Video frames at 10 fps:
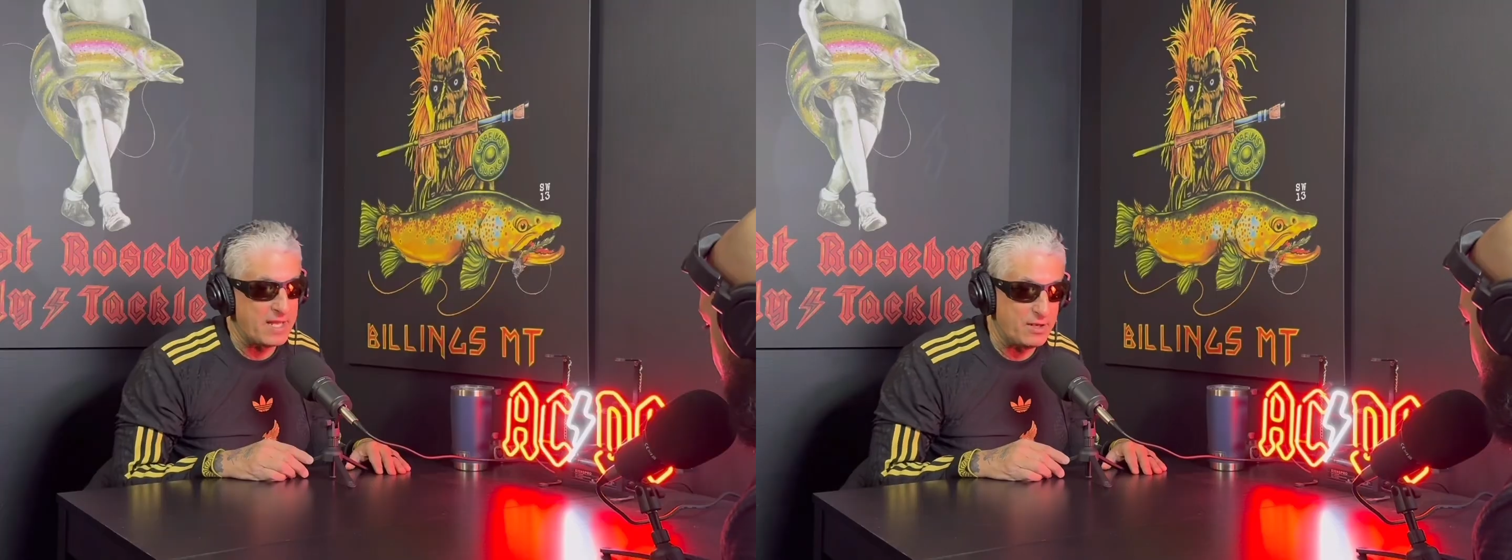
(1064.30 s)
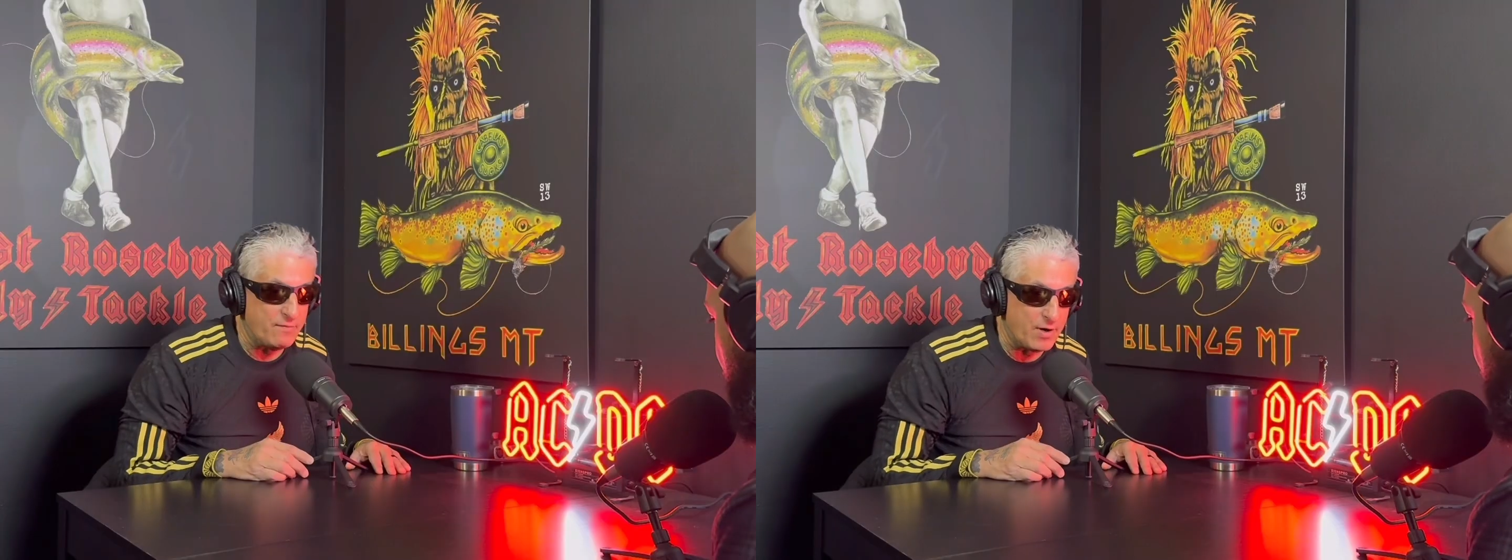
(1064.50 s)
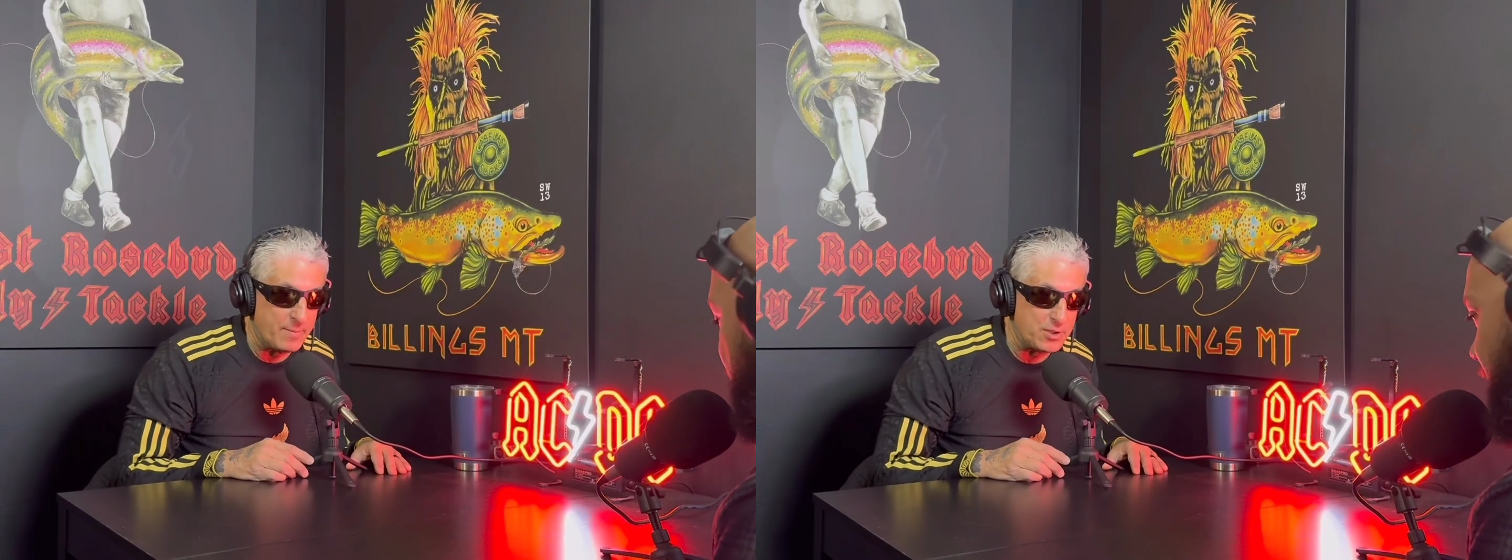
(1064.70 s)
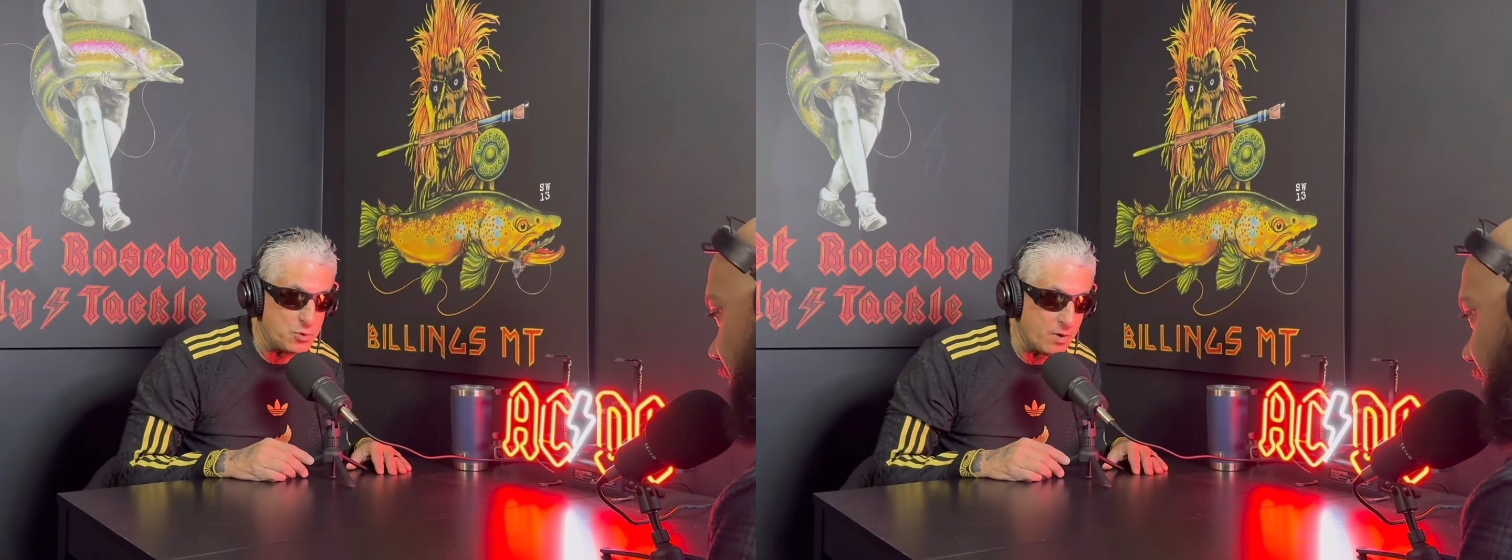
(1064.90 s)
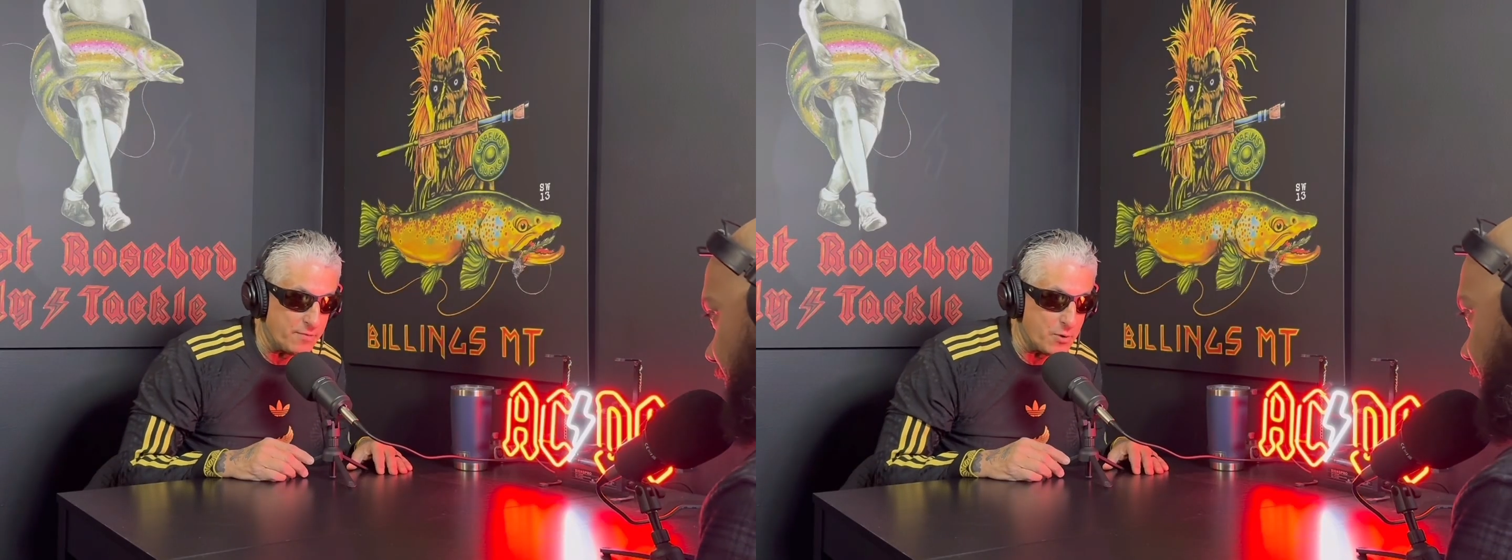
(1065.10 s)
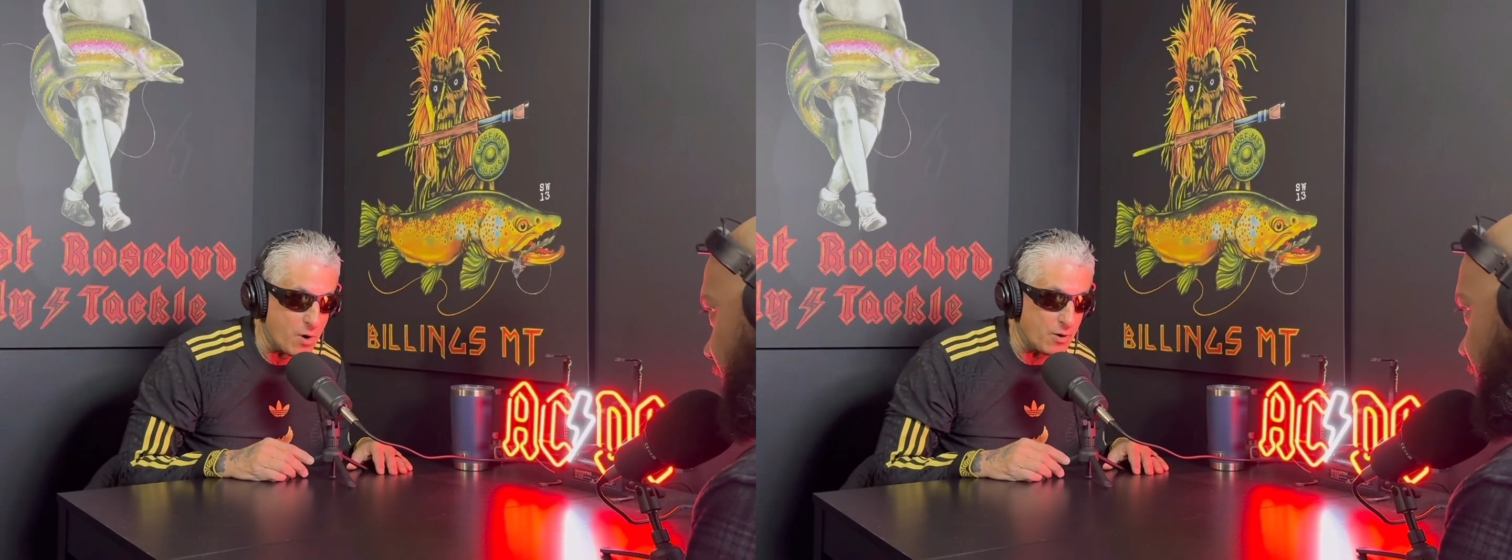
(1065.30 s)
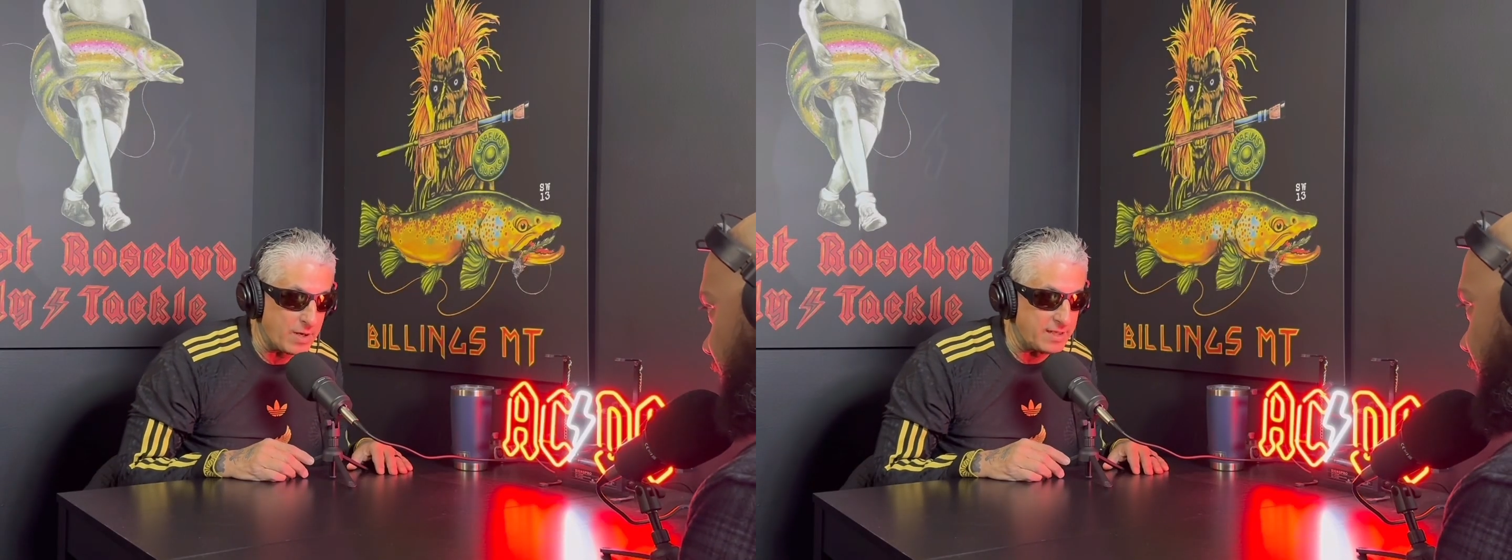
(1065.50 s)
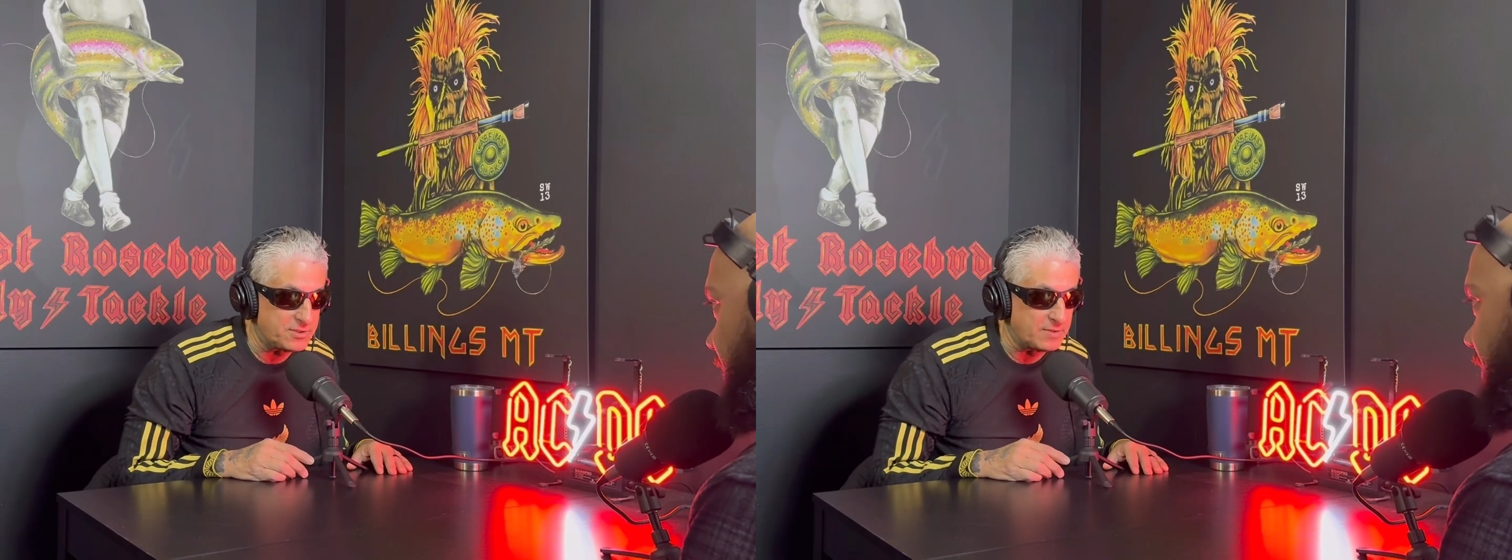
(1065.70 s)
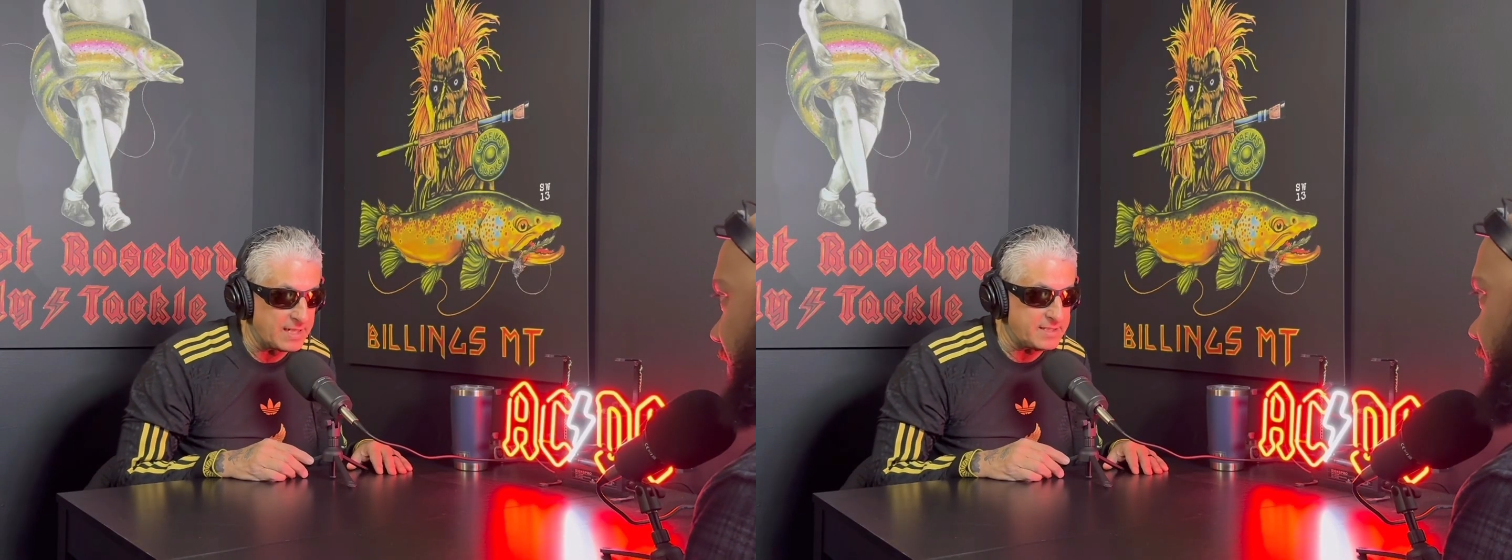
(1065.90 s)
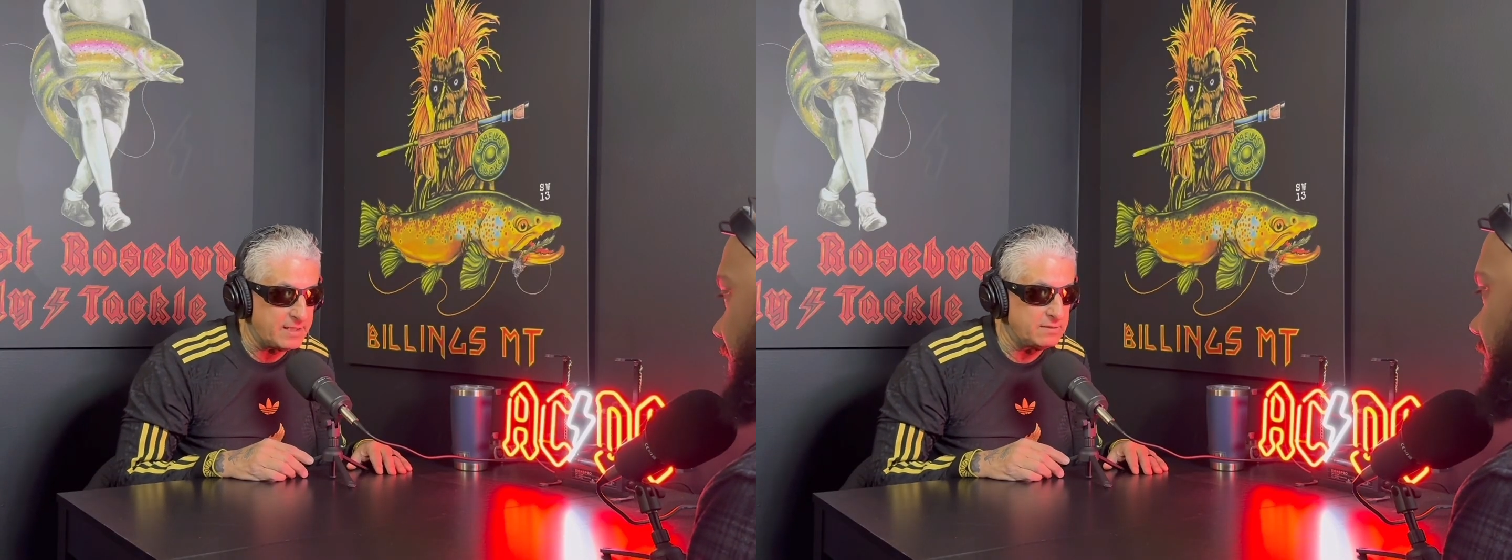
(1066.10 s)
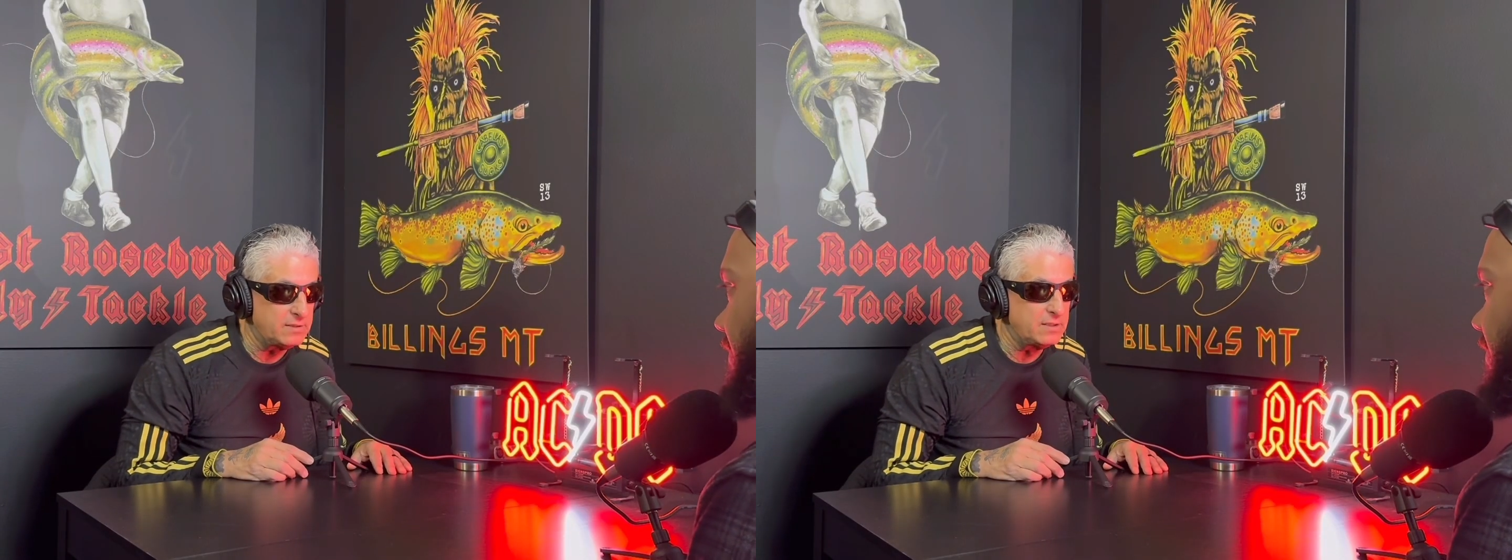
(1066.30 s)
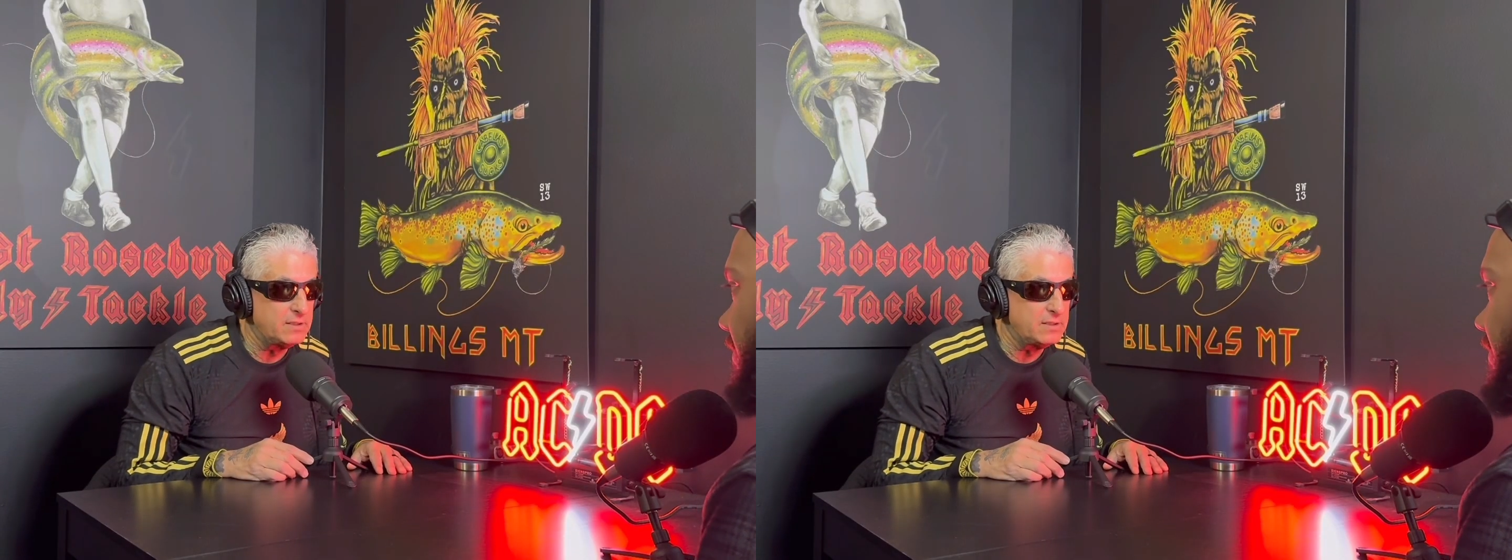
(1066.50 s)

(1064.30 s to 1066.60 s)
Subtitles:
you very much, whoever you are. Okay, so that's it.